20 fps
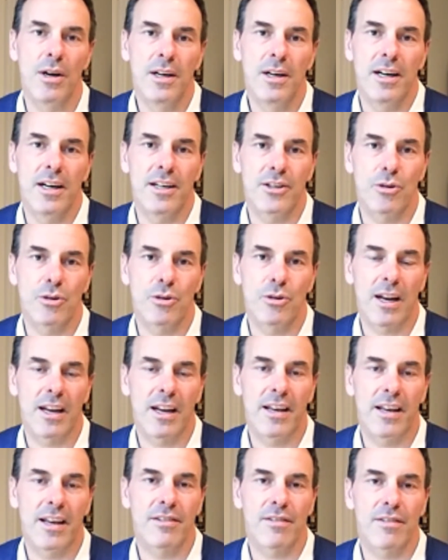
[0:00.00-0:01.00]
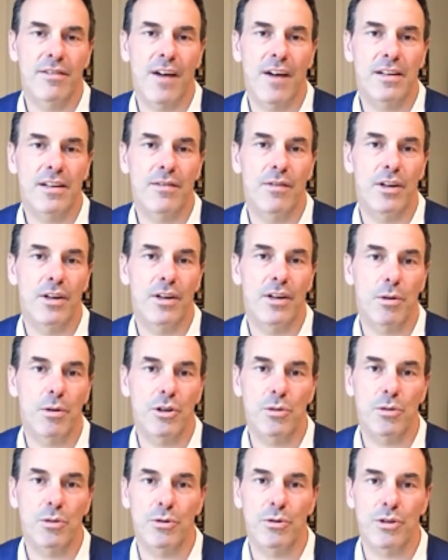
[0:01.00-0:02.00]
as quickly, as effectively as
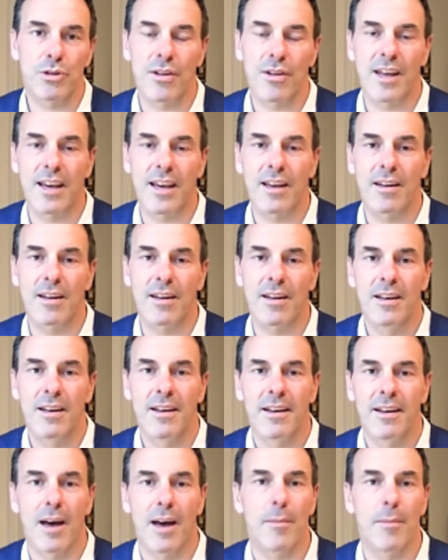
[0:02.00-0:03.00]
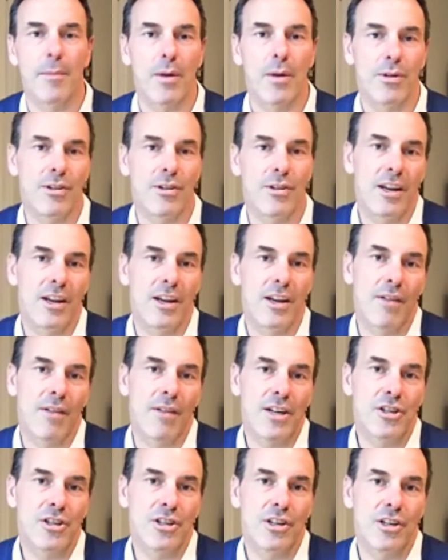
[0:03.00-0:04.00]
possible, so that they can come up with the
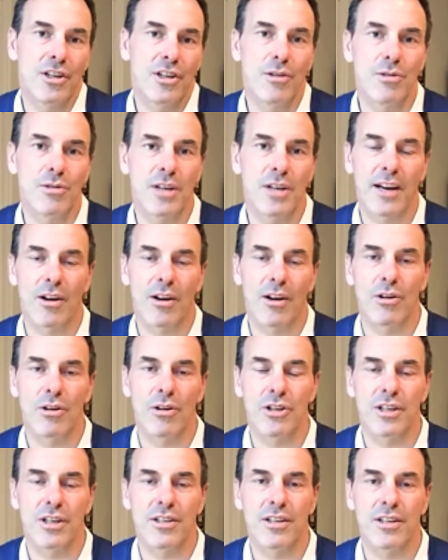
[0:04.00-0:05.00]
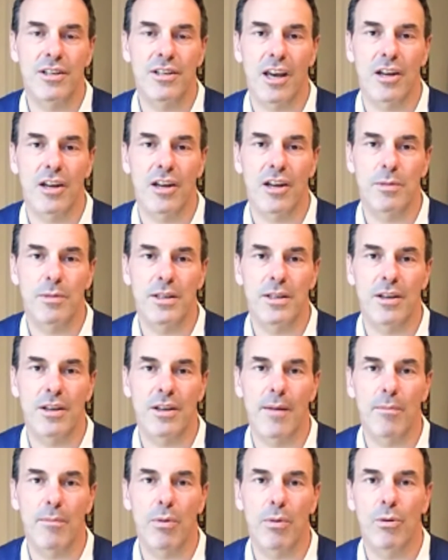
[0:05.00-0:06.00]
innovation and new technologies that are going to be
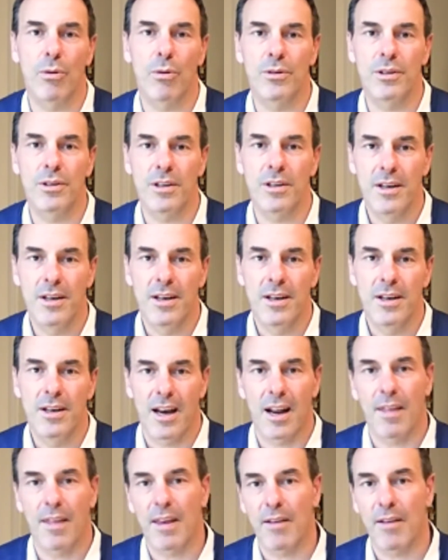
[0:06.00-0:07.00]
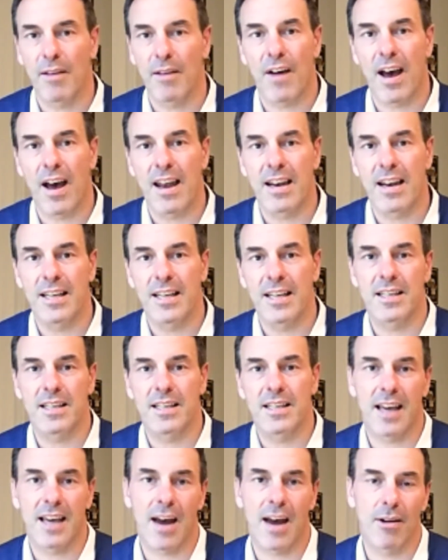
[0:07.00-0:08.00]
so important. And I think finally,
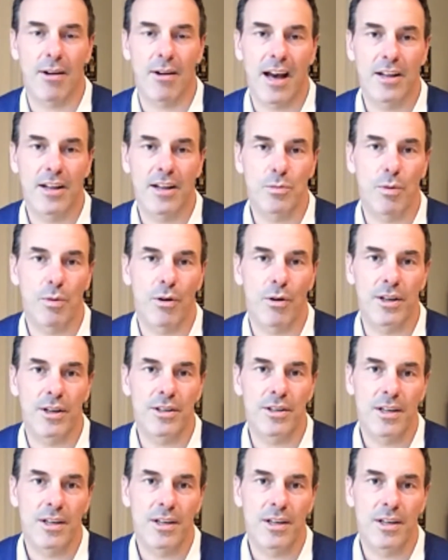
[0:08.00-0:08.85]
to Caroline's point,